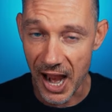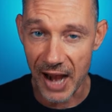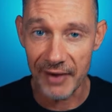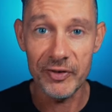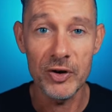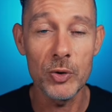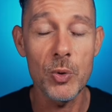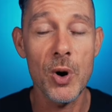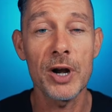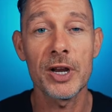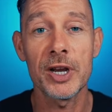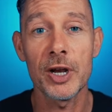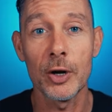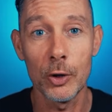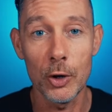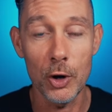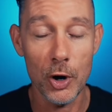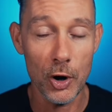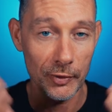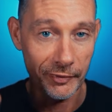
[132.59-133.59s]
everyone
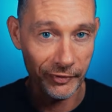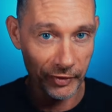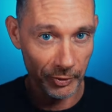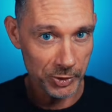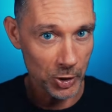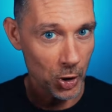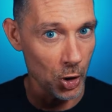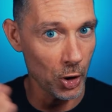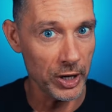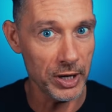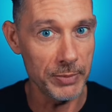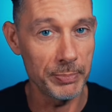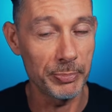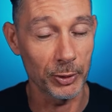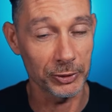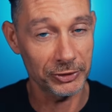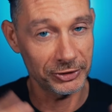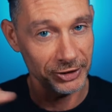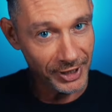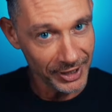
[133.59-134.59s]
can learn from your
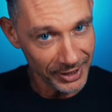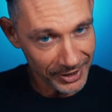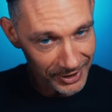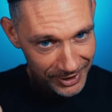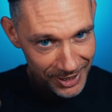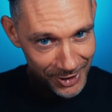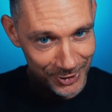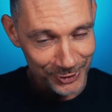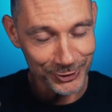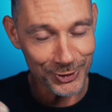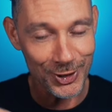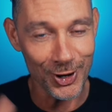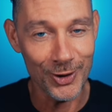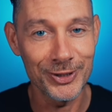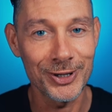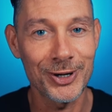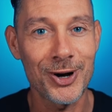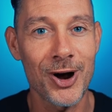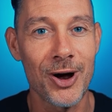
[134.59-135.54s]
input. Let us know in the